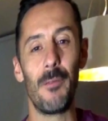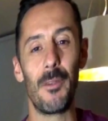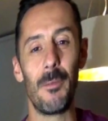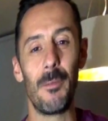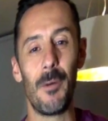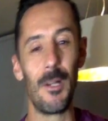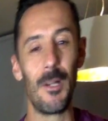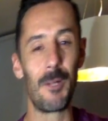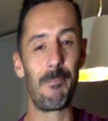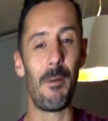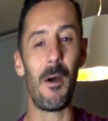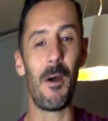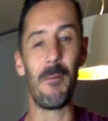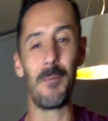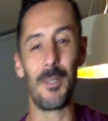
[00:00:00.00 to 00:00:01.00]
the bar. Look,
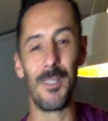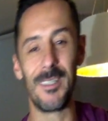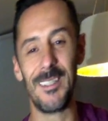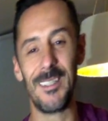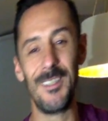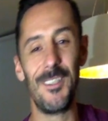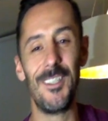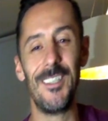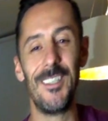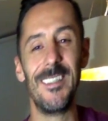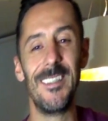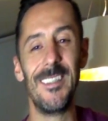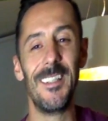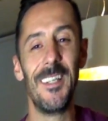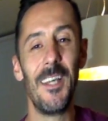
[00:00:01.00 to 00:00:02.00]
Palmer, he knew.
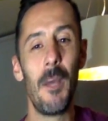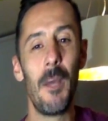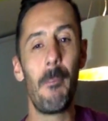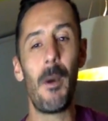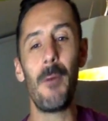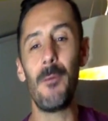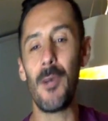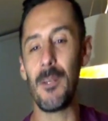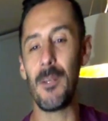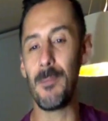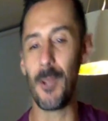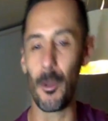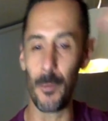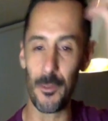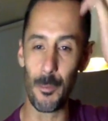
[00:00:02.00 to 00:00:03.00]
Palmer and
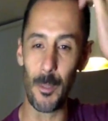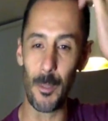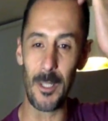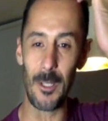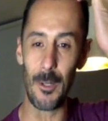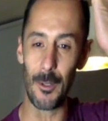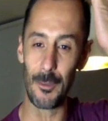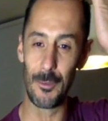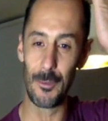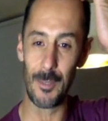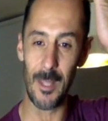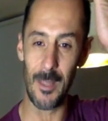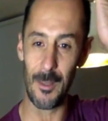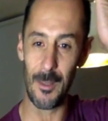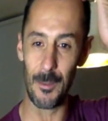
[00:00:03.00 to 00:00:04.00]
me always went along
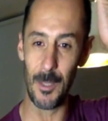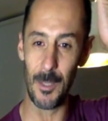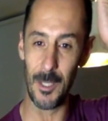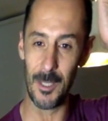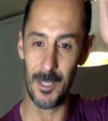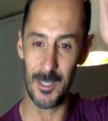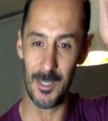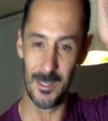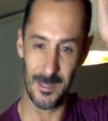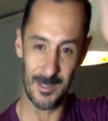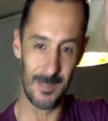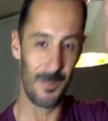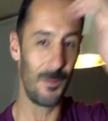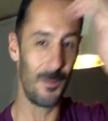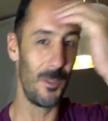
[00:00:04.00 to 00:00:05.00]
together, really
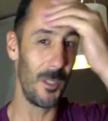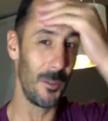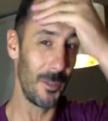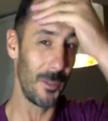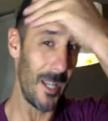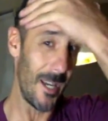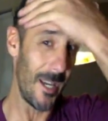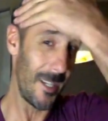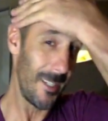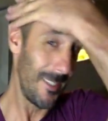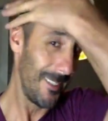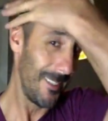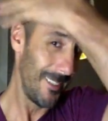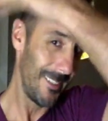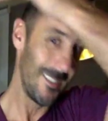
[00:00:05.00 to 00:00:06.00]
good guy.
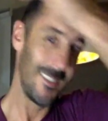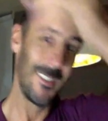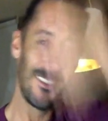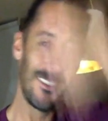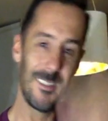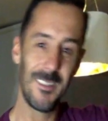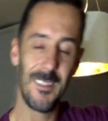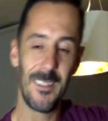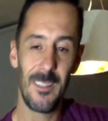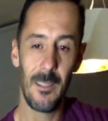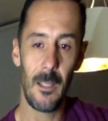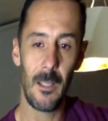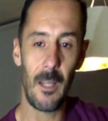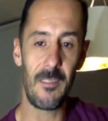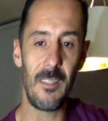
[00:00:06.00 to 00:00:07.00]

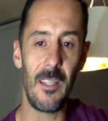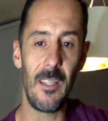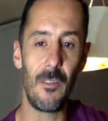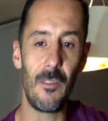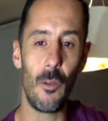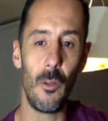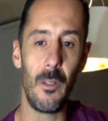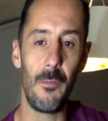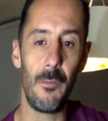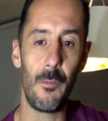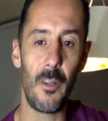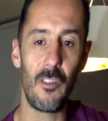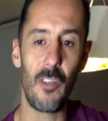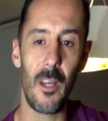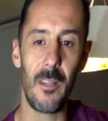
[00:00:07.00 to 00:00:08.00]
I think he's the only
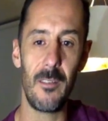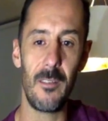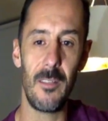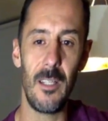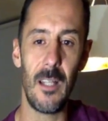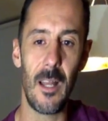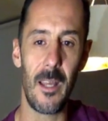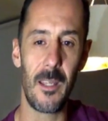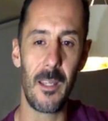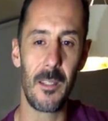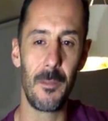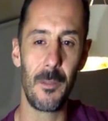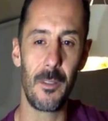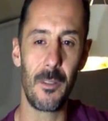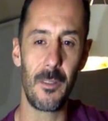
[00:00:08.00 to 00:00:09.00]
French guy he liked
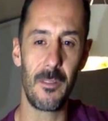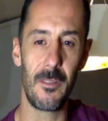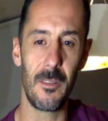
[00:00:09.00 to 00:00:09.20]
because